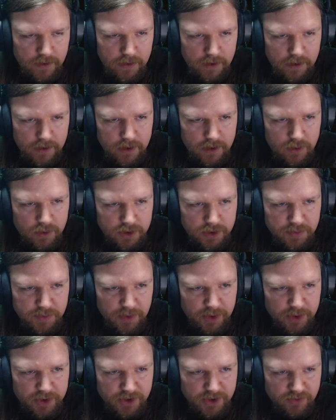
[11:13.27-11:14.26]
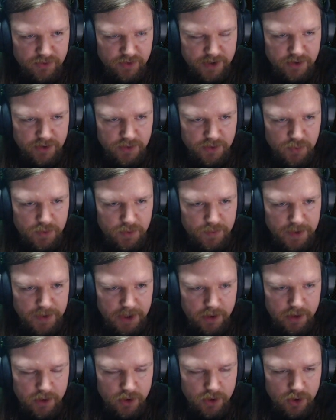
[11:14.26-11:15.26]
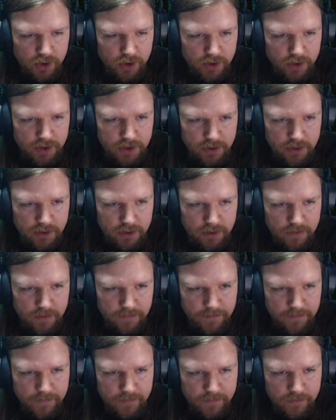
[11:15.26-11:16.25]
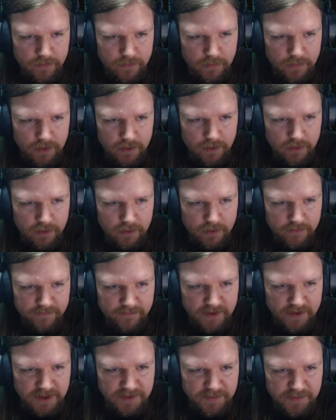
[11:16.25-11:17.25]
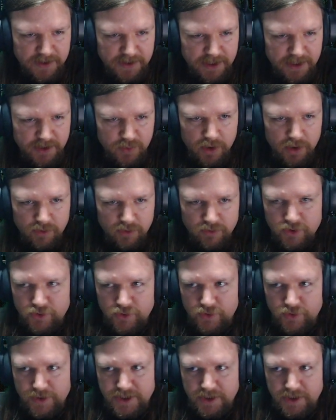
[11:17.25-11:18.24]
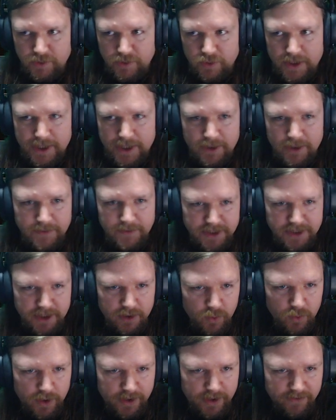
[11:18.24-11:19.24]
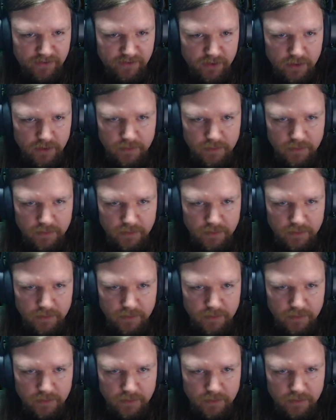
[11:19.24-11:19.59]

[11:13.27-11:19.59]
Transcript: know what, smoke generators would be good. Fleet speed while retreating would allow me to get away from